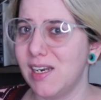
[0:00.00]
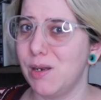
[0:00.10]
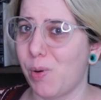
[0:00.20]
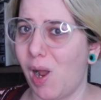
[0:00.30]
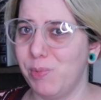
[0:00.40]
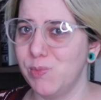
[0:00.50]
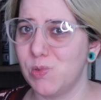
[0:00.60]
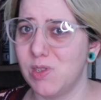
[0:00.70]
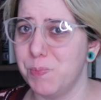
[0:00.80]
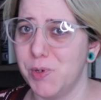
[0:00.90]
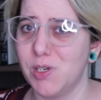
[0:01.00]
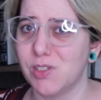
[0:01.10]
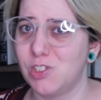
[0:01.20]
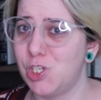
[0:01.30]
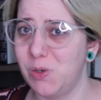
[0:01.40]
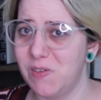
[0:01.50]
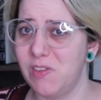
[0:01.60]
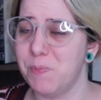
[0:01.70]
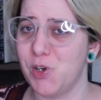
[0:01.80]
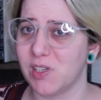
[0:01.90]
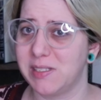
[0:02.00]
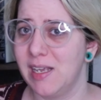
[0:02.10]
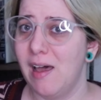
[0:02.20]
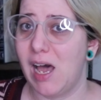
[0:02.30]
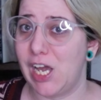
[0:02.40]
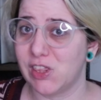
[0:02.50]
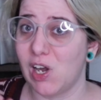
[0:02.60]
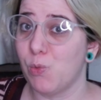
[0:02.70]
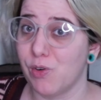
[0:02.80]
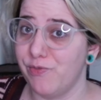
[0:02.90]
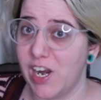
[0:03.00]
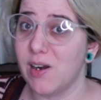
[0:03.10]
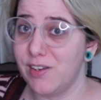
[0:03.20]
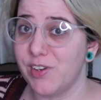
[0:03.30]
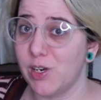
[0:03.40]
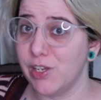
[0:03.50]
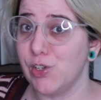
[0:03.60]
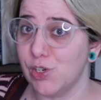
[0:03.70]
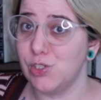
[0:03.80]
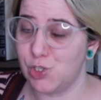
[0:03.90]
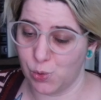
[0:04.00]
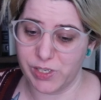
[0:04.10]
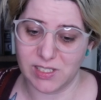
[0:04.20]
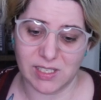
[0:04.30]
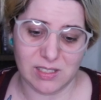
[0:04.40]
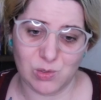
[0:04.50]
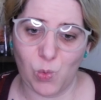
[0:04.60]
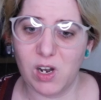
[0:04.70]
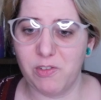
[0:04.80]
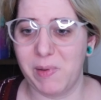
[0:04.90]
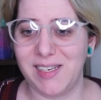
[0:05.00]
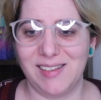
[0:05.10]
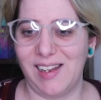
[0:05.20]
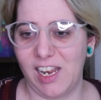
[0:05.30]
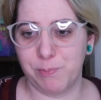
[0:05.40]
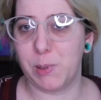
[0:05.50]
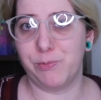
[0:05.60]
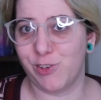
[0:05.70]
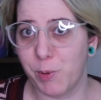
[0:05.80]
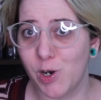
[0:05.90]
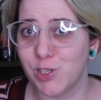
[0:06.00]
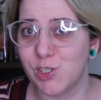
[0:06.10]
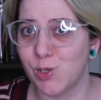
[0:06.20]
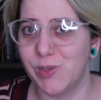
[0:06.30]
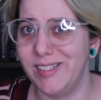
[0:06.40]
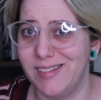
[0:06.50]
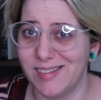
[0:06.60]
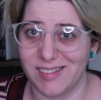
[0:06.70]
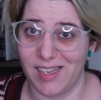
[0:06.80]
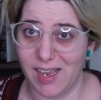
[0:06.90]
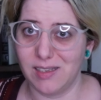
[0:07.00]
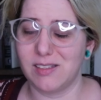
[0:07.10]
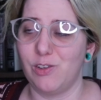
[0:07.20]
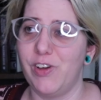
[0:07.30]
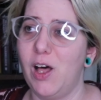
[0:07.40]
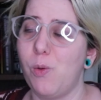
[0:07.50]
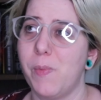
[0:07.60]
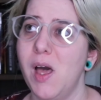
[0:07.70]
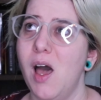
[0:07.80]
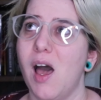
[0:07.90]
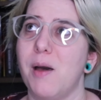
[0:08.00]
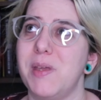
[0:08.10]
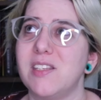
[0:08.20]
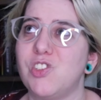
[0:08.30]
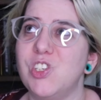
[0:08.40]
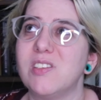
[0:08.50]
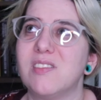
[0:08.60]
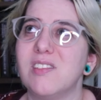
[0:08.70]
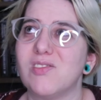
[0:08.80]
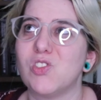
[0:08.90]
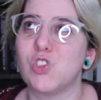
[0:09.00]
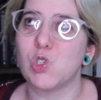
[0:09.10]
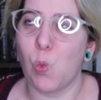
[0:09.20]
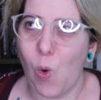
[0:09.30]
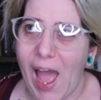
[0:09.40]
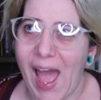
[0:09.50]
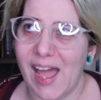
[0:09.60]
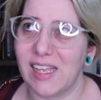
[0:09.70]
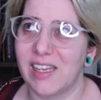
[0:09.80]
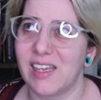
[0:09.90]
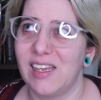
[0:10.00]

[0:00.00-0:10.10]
any problems with the books. Two of the books I thought were very, very good choices. One of them I didn't like, but for personal reasons, because I hate self-help. Um, it's just the swag